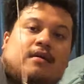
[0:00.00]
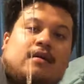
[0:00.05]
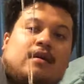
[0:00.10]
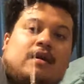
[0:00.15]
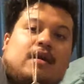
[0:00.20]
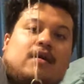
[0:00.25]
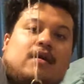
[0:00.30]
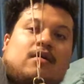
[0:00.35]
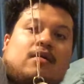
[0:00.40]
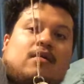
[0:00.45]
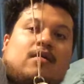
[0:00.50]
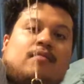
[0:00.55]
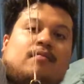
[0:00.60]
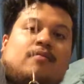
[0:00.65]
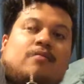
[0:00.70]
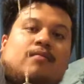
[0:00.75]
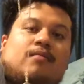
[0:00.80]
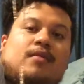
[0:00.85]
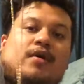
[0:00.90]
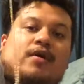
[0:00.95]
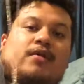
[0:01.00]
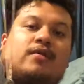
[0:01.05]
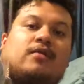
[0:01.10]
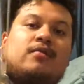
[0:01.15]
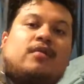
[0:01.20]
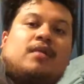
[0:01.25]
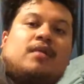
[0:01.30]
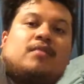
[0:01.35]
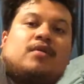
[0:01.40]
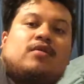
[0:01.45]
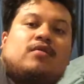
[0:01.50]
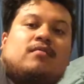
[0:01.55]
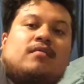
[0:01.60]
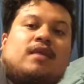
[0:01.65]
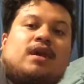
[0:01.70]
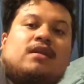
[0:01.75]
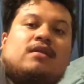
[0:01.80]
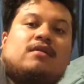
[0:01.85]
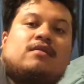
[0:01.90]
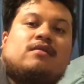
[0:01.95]
Yeah, her grandmother
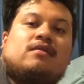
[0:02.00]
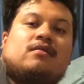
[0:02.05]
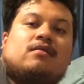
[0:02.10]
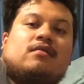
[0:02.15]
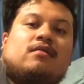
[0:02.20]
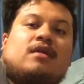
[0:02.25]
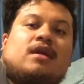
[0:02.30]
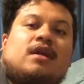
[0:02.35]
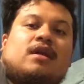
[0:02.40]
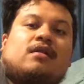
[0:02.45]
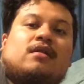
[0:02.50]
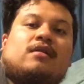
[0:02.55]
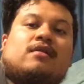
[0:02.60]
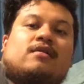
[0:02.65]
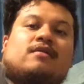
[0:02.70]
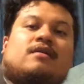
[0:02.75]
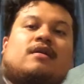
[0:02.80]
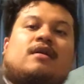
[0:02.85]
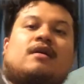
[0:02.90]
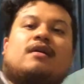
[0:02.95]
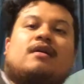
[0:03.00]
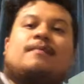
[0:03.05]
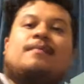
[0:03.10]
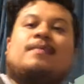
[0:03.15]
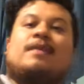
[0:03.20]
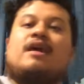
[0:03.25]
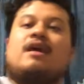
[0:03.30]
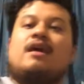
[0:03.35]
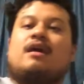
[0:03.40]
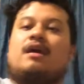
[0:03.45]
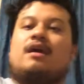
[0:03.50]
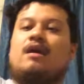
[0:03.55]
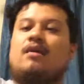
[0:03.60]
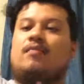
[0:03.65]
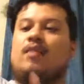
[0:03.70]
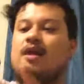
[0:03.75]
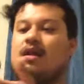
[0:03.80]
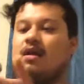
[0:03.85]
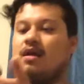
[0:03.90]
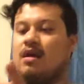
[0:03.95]
made this little necklace, and he
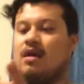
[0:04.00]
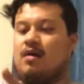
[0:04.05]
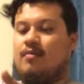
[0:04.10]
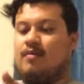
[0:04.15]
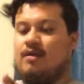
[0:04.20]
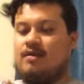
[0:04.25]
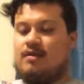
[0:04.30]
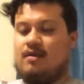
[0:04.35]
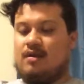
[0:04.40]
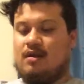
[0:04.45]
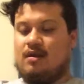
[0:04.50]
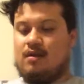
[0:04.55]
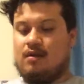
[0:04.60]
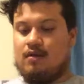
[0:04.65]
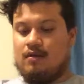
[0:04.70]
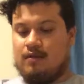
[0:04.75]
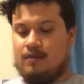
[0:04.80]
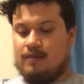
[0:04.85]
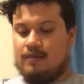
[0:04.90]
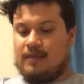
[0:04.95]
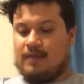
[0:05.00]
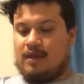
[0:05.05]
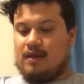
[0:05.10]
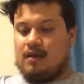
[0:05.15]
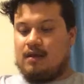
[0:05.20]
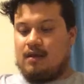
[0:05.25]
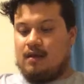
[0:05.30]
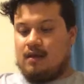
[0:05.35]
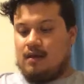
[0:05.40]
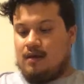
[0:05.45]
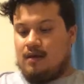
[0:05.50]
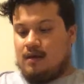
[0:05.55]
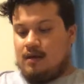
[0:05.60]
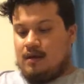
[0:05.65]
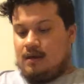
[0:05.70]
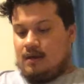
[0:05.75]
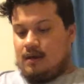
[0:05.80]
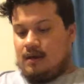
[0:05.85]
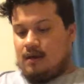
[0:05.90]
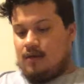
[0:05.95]
made a comment saying,
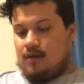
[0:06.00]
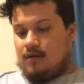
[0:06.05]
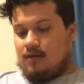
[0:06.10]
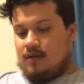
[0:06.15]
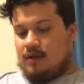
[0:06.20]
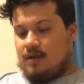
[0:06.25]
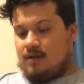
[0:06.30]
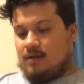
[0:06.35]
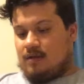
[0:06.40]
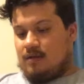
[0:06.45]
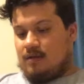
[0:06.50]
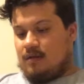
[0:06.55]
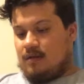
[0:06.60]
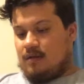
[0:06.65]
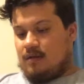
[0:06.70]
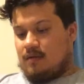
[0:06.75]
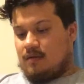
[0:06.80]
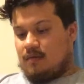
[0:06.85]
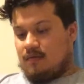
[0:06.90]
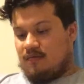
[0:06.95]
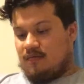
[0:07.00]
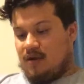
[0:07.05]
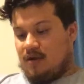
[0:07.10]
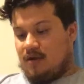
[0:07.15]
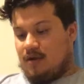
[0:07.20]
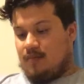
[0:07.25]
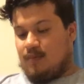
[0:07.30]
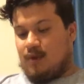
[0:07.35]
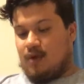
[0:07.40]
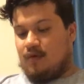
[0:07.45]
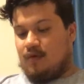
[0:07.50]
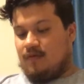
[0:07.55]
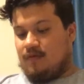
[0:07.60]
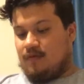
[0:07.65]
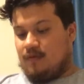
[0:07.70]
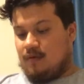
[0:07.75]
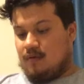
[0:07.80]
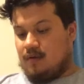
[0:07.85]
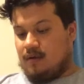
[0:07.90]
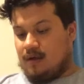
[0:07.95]
this is very
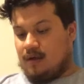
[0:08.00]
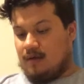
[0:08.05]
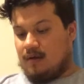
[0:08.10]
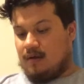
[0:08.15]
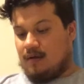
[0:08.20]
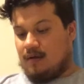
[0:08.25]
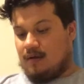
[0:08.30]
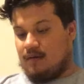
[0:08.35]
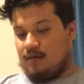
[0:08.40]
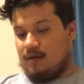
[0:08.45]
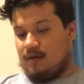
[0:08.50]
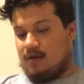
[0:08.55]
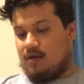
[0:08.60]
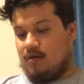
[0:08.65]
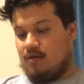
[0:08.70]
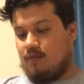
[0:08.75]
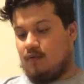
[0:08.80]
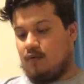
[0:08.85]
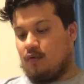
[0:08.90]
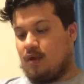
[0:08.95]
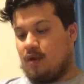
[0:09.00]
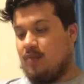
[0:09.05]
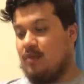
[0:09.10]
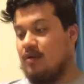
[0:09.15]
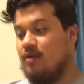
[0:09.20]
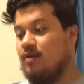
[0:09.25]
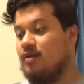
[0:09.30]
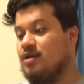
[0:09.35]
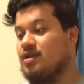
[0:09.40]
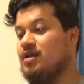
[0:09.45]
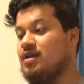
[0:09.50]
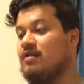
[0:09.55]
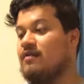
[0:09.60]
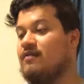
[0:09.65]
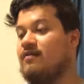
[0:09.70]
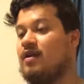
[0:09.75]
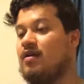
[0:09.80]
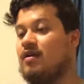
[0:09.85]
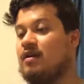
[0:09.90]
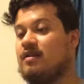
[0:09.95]
beautiful. Tell your grandmother she is
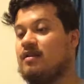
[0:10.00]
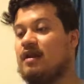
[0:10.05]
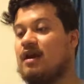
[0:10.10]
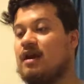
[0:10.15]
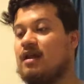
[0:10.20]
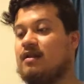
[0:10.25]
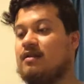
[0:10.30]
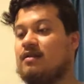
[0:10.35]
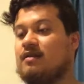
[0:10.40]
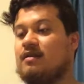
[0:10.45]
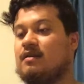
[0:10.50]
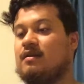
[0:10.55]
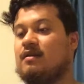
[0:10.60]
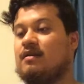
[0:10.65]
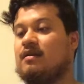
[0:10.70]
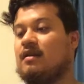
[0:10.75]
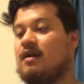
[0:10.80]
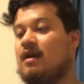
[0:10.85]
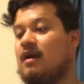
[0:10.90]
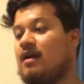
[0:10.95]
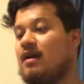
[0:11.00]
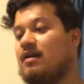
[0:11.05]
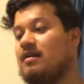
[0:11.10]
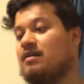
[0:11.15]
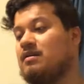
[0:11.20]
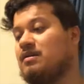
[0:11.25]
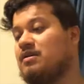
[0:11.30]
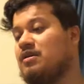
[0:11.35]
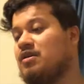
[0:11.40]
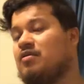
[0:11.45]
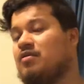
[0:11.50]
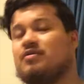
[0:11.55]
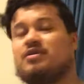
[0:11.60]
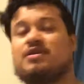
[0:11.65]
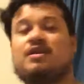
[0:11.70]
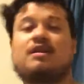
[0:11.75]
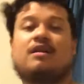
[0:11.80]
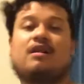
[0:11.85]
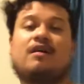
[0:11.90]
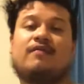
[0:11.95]
very talented, and
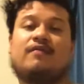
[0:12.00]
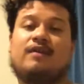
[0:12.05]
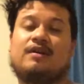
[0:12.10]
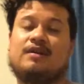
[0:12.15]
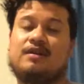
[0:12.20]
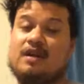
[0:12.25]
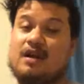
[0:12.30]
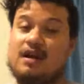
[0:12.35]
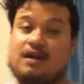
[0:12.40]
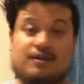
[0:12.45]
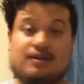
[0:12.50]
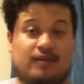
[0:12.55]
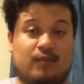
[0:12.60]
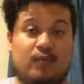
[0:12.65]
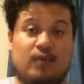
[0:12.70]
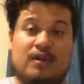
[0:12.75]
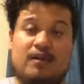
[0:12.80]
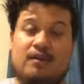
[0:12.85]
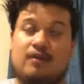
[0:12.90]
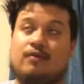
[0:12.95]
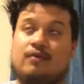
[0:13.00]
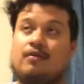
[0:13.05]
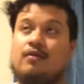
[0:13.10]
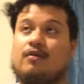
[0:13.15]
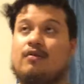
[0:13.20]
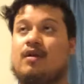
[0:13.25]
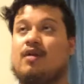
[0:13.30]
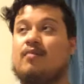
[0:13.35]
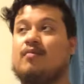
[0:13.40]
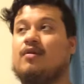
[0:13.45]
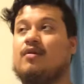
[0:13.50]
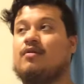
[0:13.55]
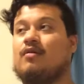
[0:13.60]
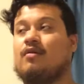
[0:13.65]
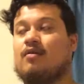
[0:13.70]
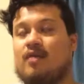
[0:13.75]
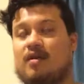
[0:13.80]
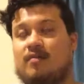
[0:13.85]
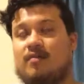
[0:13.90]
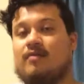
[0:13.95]
she loved that. She actually went and told her grandmother. Her
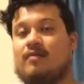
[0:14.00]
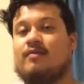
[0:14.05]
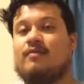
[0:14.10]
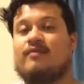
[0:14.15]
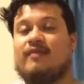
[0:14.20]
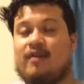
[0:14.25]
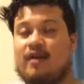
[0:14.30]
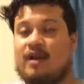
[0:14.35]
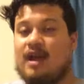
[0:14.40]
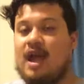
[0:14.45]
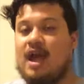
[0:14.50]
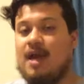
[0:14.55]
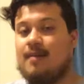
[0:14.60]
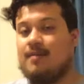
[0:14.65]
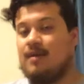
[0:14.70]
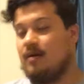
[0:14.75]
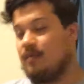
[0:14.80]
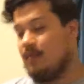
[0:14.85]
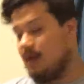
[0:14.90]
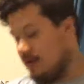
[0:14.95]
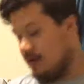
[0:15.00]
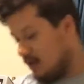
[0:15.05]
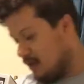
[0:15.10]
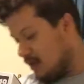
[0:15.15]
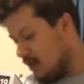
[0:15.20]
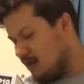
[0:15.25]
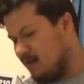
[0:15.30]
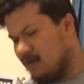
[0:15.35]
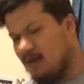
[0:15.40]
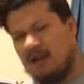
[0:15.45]
grandmother was very happy about that.